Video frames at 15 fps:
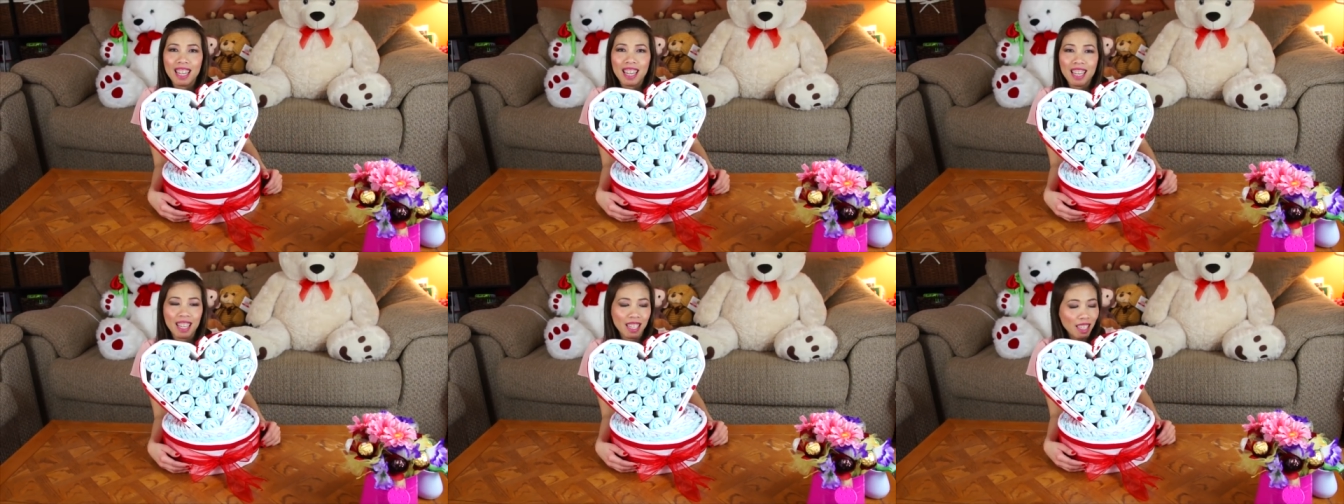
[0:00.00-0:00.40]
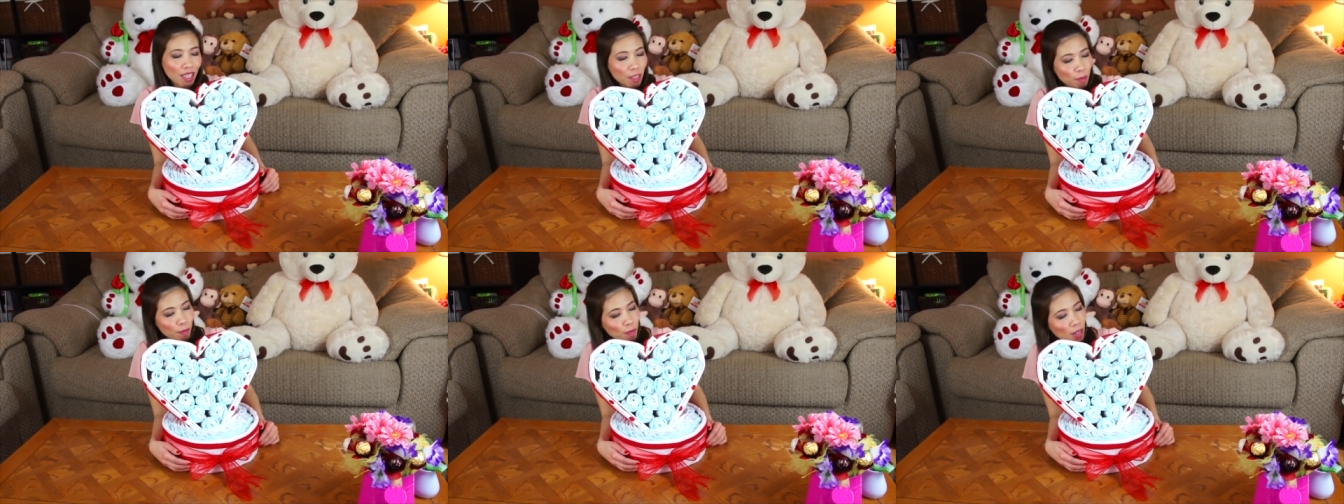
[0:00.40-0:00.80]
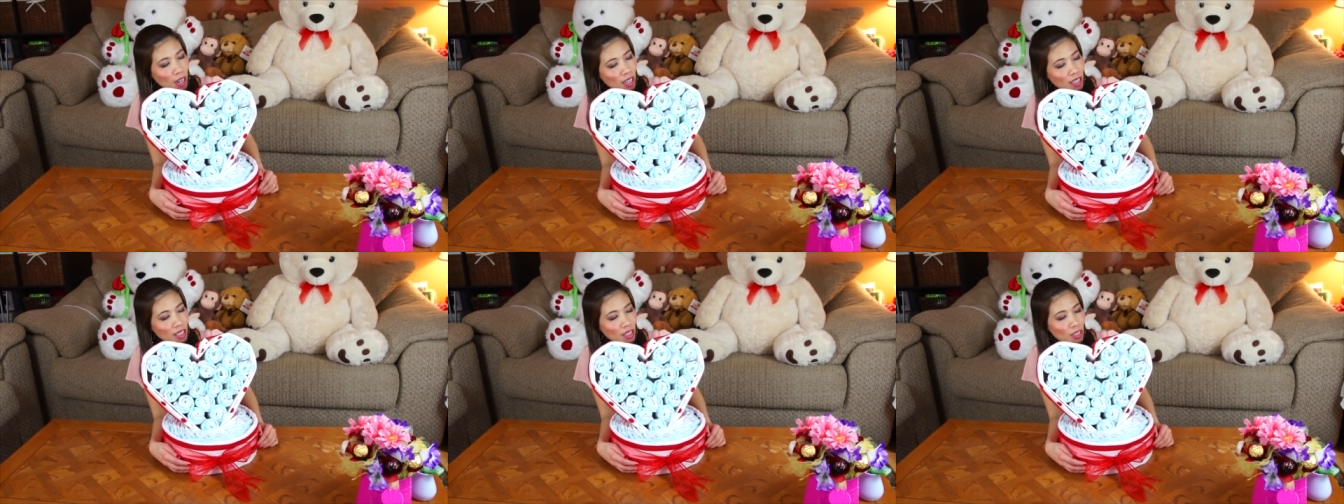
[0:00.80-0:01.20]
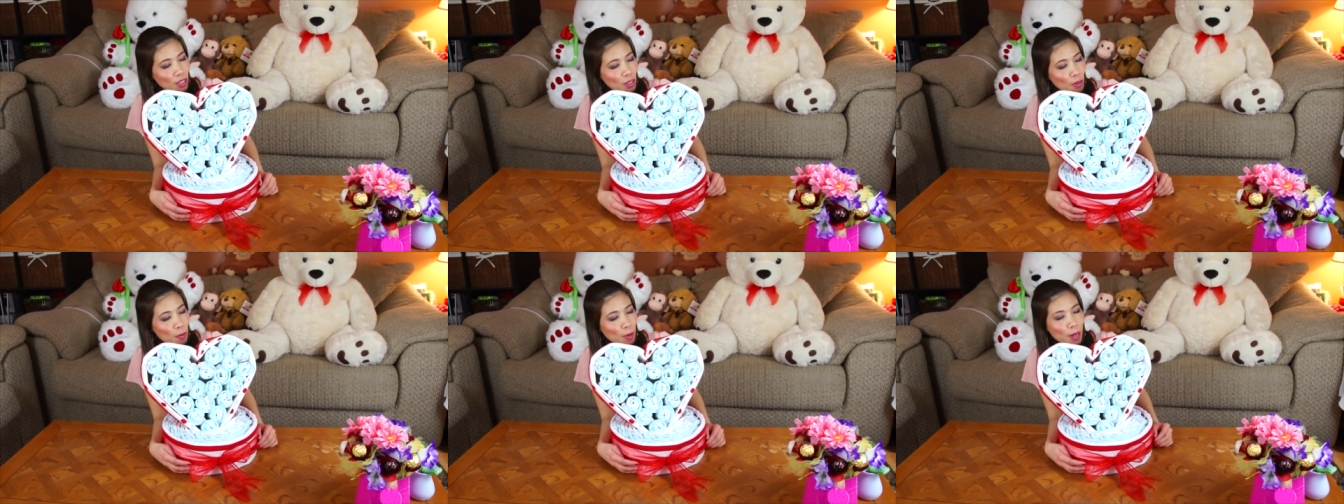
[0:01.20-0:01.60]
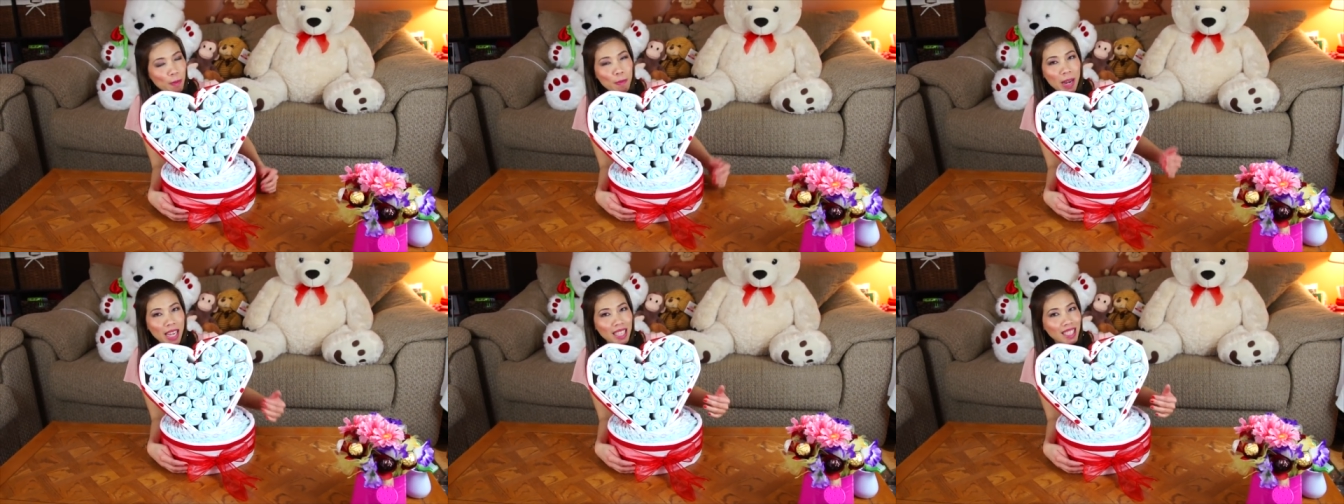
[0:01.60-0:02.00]
And um, I'm gonna show when
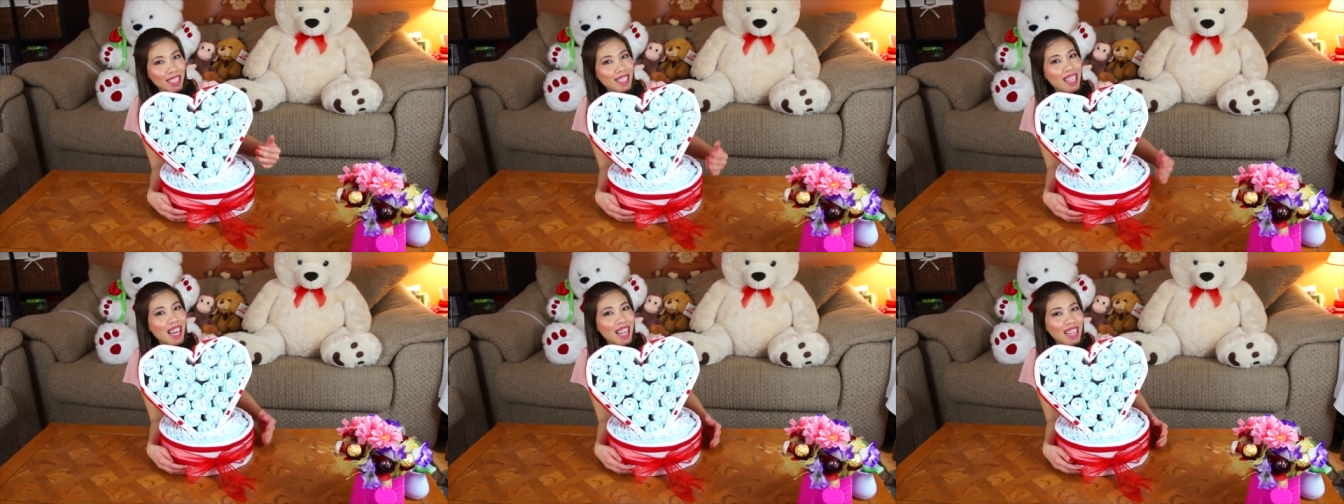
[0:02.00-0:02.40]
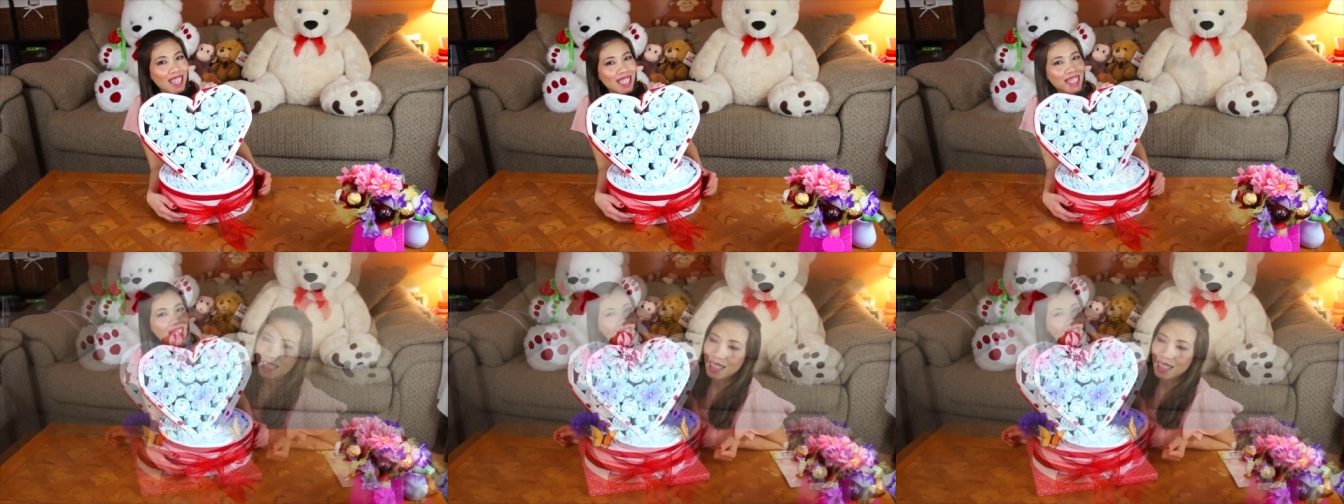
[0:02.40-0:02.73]
mine is done.